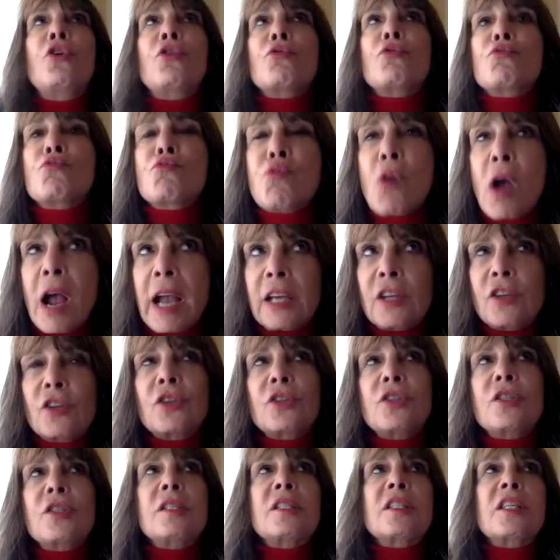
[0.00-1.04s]

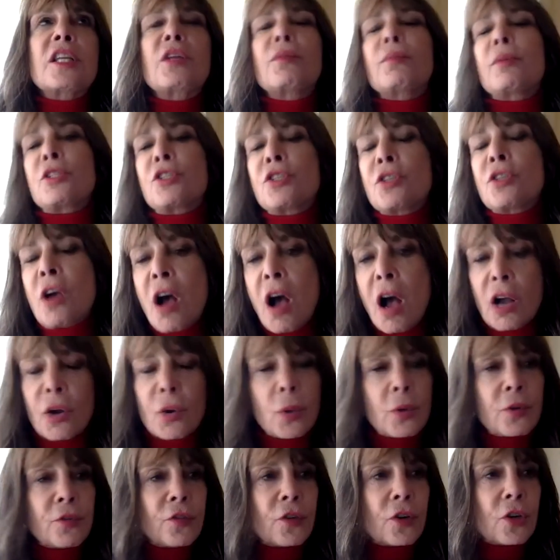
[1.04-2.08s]
writers,
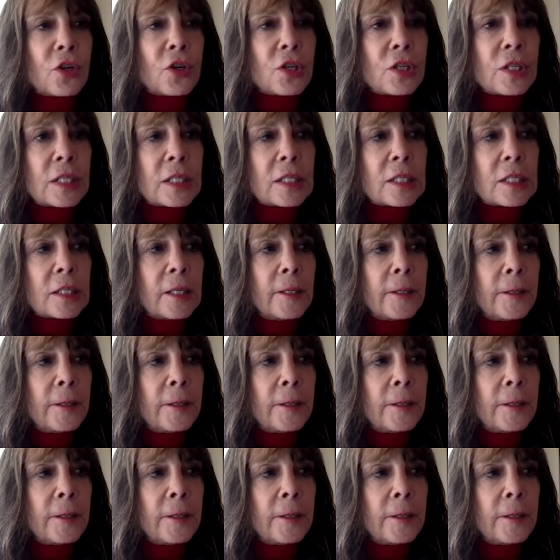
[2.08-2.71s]
cinematographers.